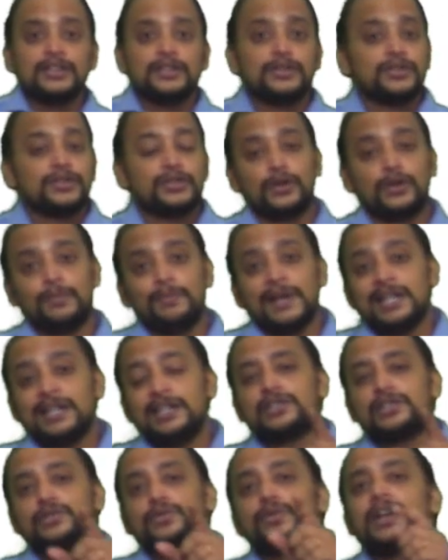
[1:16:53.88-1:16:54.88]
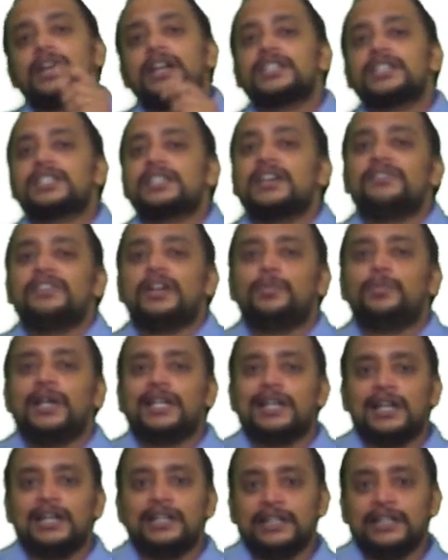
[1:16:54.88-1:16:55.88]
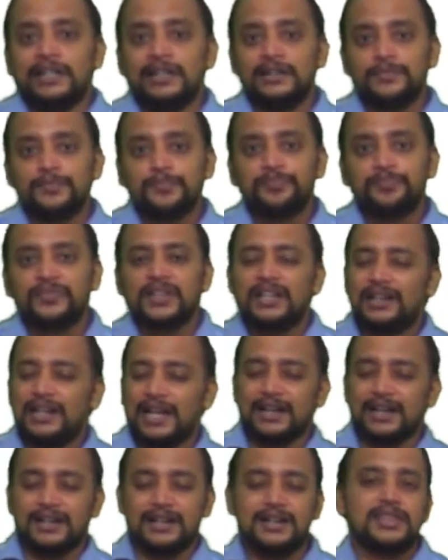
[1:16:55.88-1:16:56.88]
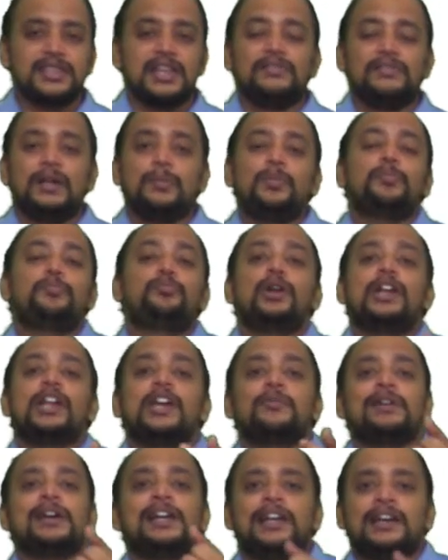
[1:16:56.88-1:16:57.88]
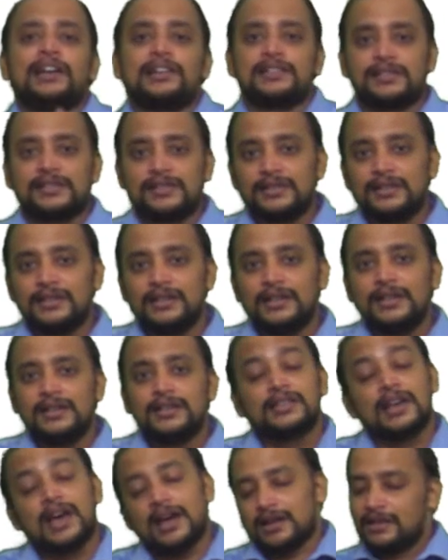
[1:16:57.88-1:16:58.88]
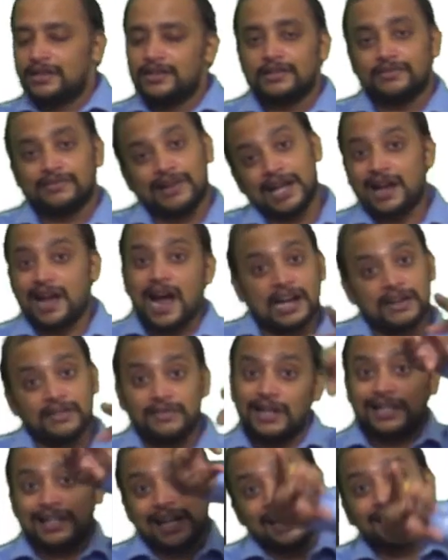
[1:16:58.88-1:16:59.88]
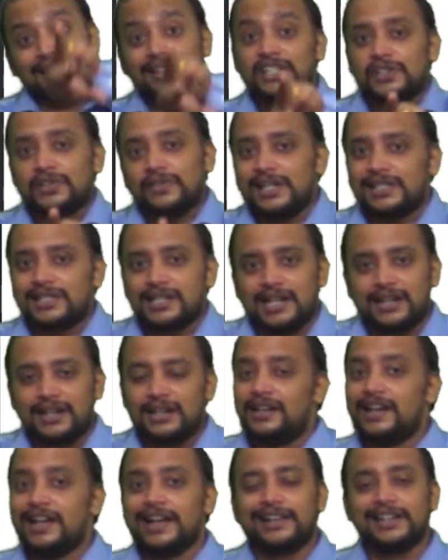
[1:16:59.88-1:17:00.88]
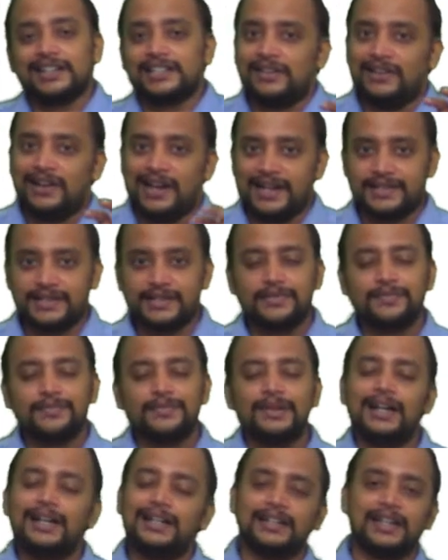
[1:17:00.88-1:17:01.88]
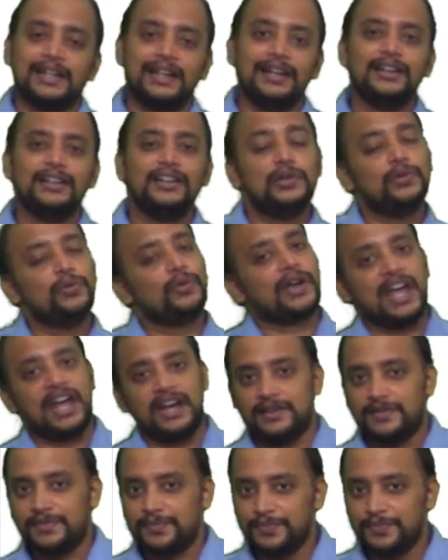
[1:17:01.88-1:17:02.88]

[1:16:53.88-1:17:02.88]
So many students, they will be telling, like uh, they will be pulling my legs. Sir, why can't we take this way, sir? Like that they will ask. I'll tell, you can.